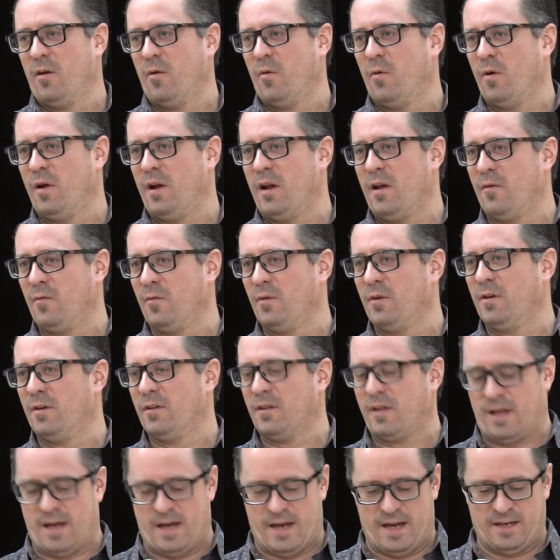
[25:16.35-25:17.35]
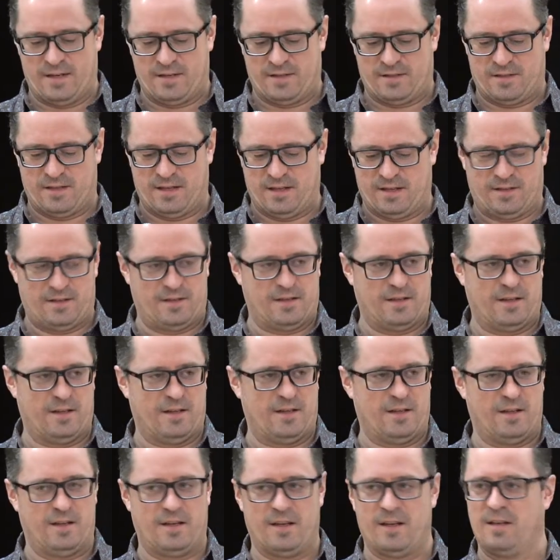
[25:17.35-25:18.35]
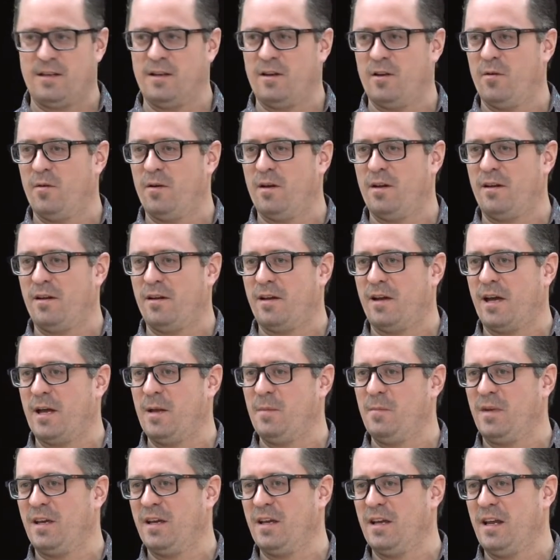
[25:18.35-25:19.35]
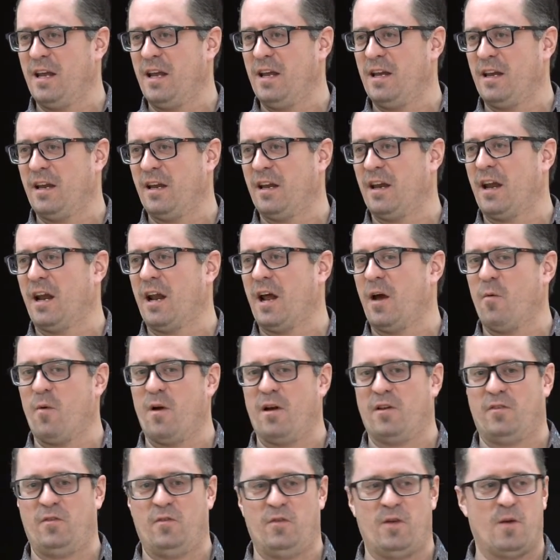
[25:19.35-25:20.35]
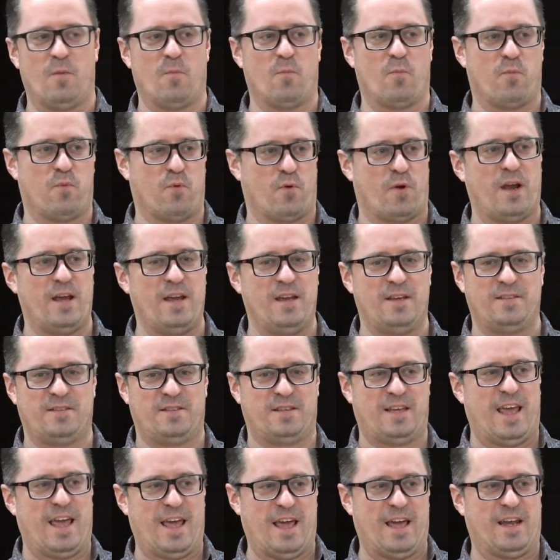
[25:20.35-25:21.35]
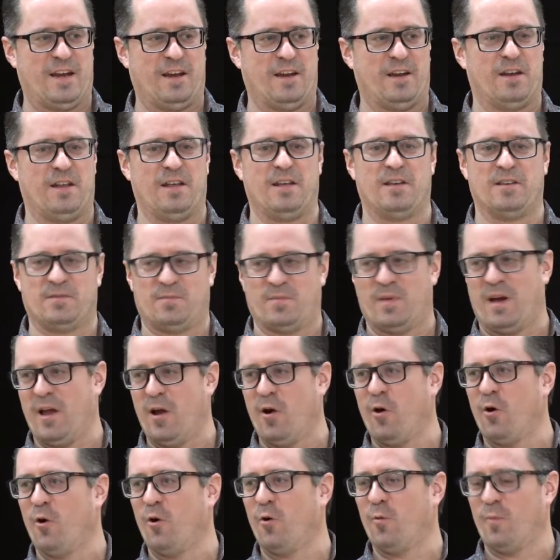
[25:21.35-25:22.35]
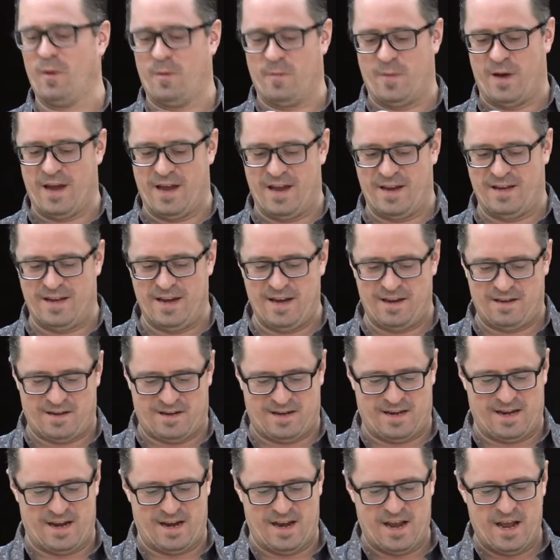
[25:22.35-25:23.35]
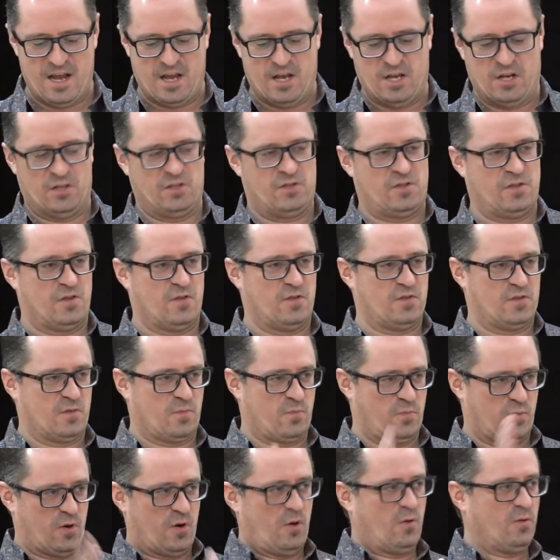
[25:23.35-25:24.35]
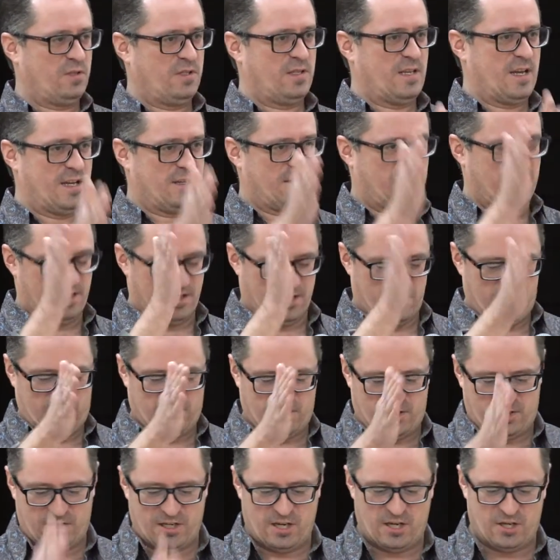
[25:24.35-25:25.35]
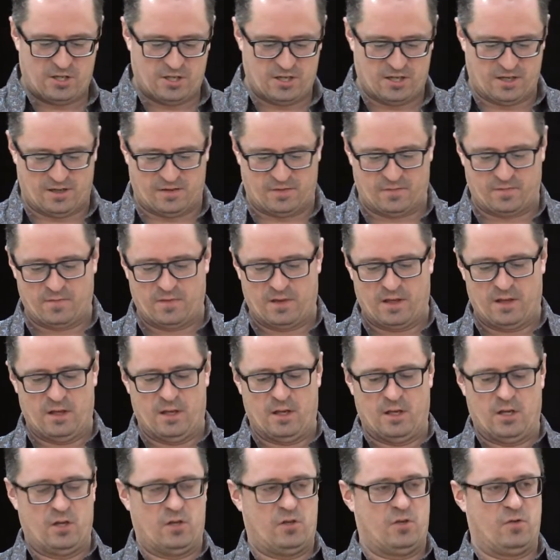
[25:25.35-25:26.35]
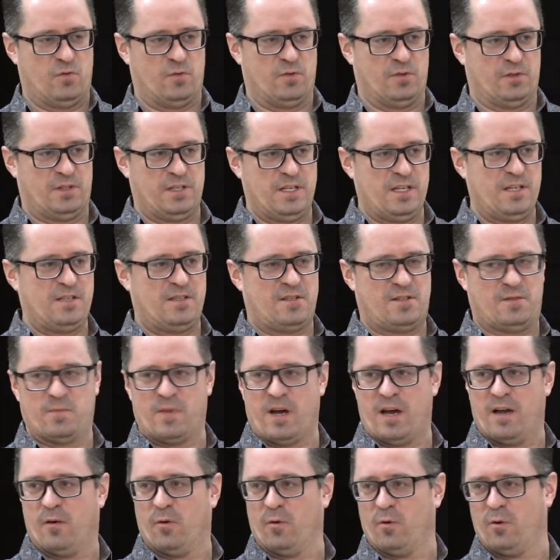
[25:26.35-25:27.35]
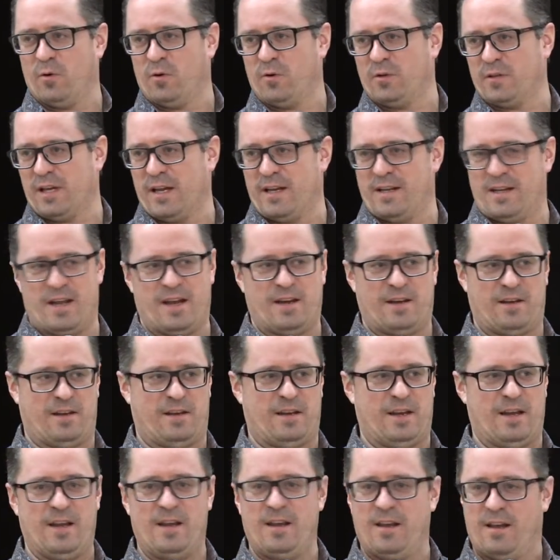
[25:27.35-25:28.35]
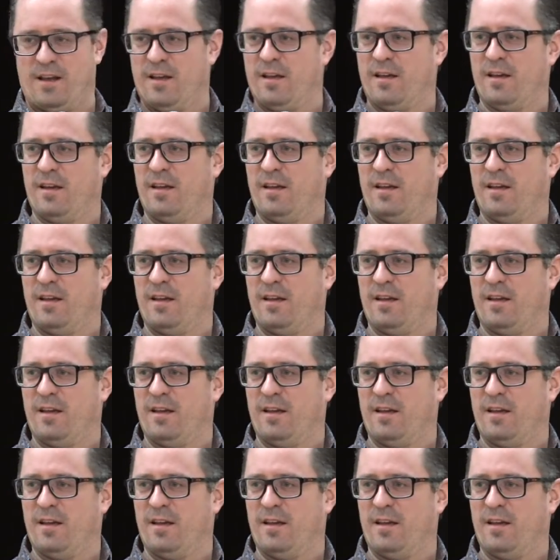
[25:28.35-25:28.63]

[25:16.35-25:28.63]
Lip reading: when I realized that, you know what, I'm Canadian and I want to embrace Canada as my home and my identity. So there's a process and a decision to release my old identity